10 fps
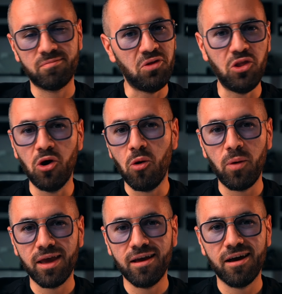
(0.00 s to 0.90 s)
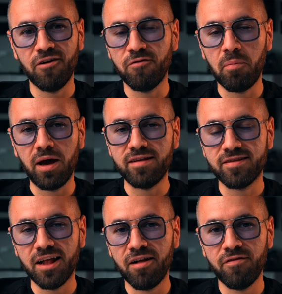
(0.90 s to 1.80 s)
knowing of
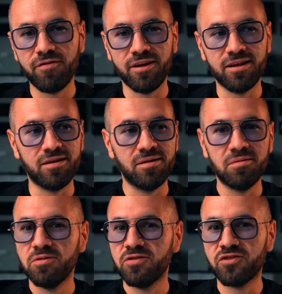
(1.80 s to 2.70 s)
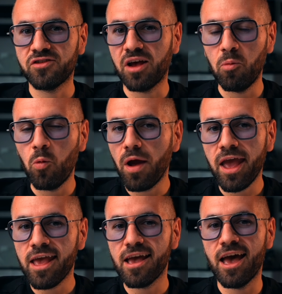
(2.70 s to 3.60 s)
myself in some
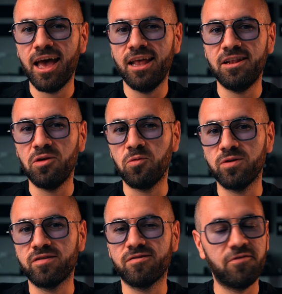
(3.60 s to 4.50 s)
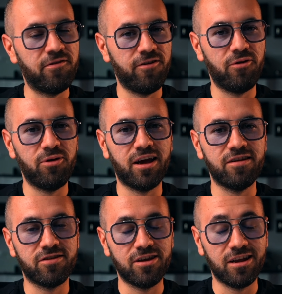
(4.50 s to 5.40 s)
way and it was very
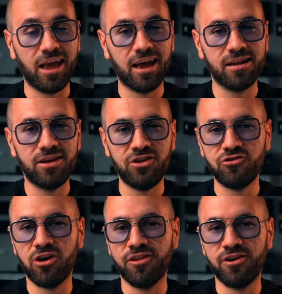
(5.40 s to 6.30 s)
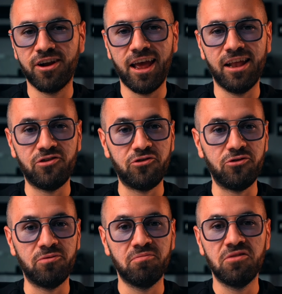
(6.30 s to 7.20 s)
nice to connect each other and
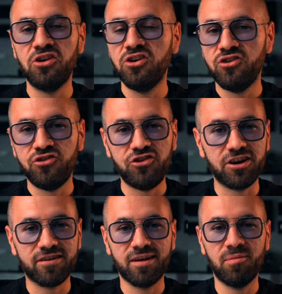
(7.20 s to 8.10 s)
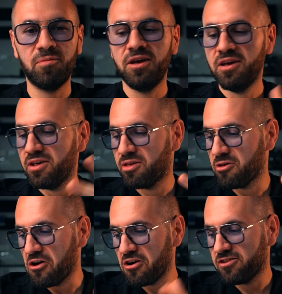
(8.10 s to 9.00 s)
to share some
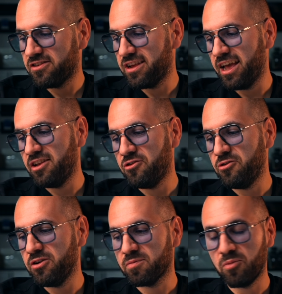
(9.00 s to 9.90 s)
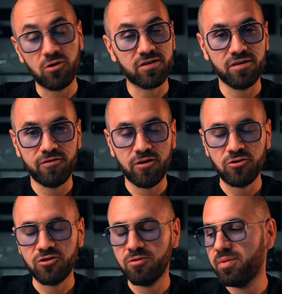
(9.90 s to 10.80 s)
thoughts and to explore some
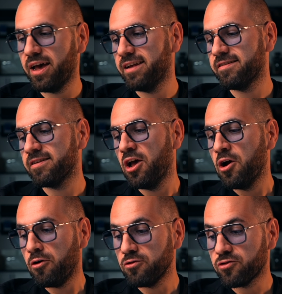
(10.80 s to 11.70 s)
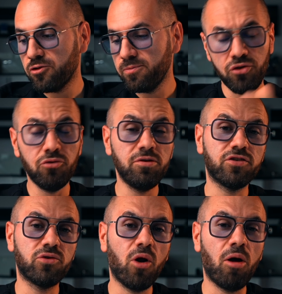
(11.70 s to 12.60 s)
fountain pens. Also to
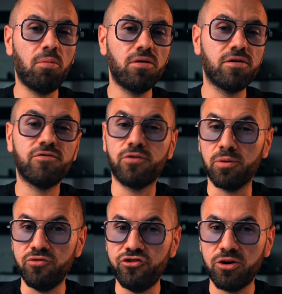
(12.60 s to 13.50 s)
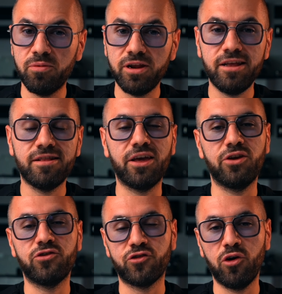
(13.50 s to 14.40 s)
Mr. Robert from Germany, thank
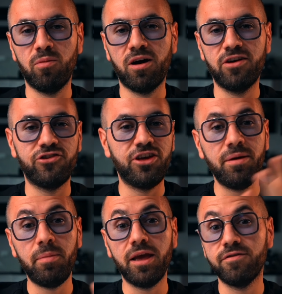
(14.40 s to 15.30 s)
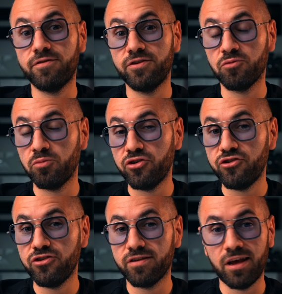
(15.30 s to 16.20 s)
you so much. He made the first
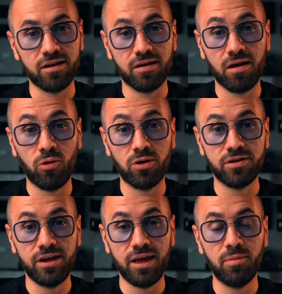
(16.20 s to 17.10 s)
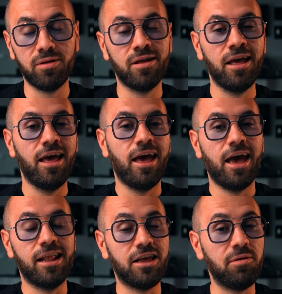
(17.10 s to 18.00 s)
purchase at our table
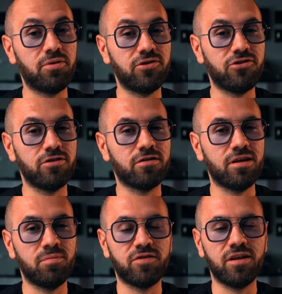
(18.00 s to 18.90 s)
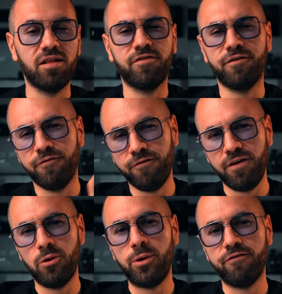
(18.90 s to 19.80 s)
and he purchased himself a
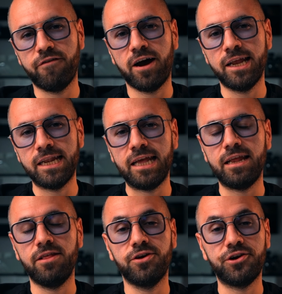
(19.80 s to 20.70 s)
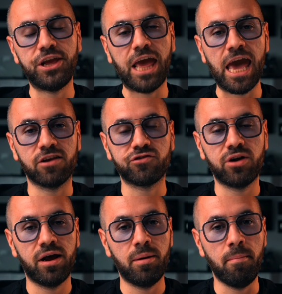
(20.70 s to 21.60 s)
very fine 1930
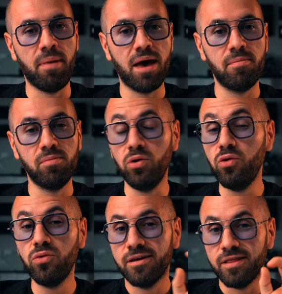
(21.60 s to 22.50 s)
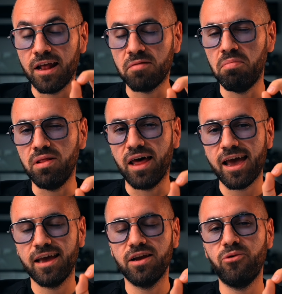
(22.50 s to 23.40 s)
extra bamboo, that
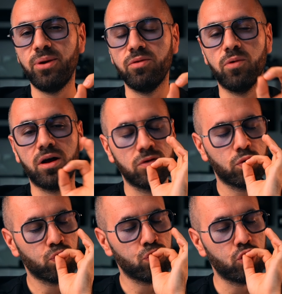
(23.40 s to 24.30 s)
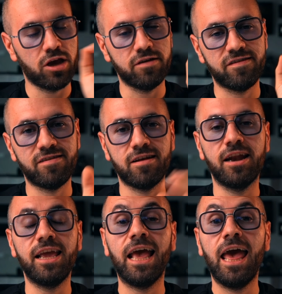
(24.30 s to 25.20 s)
black and green one, Mwah,
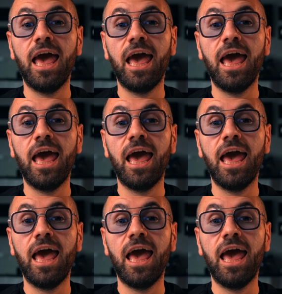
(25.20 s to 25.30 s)
stunning.